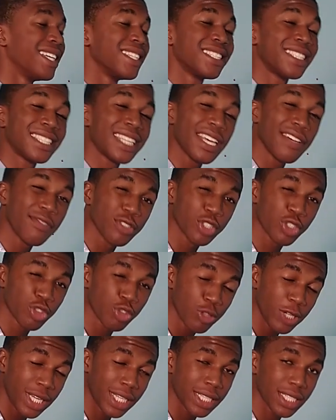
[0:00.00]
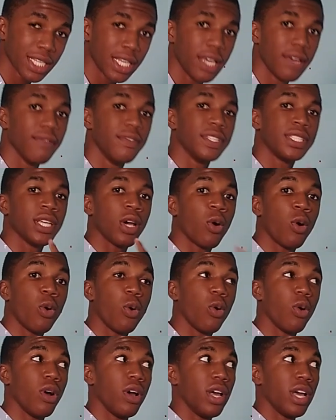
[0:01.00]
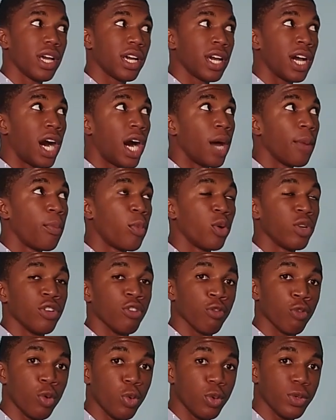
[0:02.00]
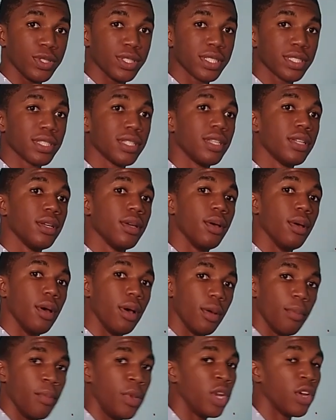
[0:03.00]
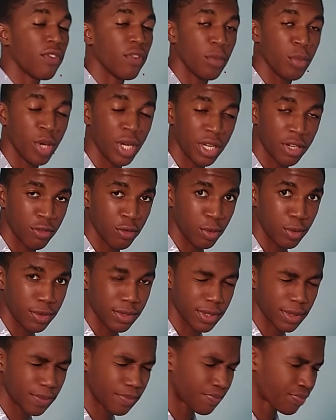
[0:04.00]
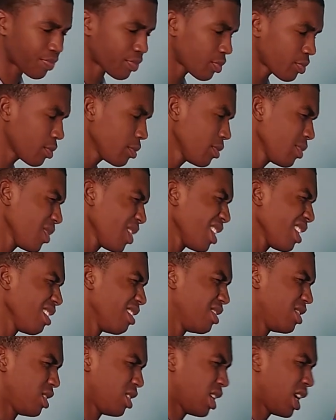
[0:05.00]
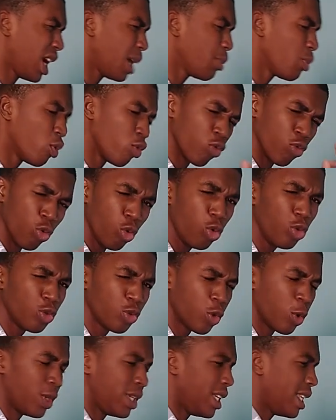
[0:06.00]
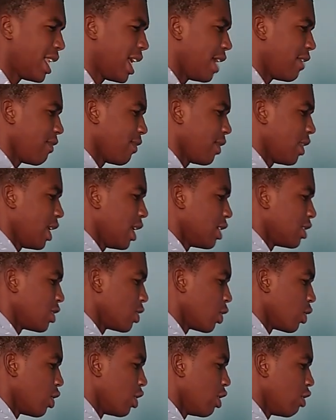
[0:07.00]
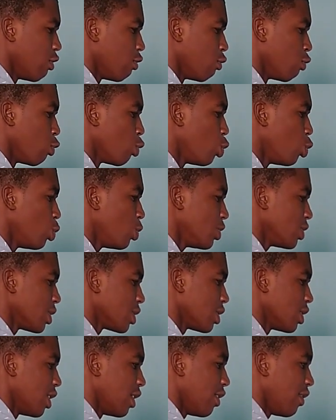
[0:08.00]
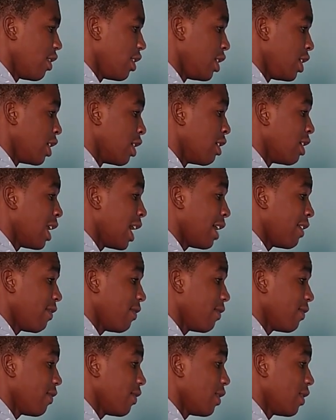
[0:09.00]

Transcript: self-restraint. We say, oh, God put the rules. We not to break the rules. So God put rules around your life. So rules, your life